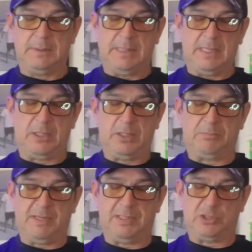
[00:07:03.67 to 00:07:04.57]
Now I'm going to
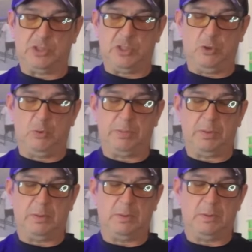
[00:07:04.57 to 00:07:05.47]
bring this loop
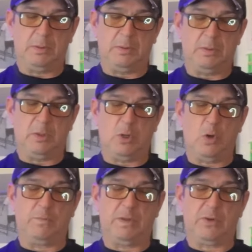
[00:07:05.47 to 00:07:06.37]

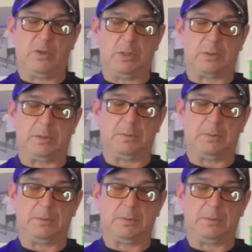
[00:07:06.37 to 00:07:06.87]
over the hook.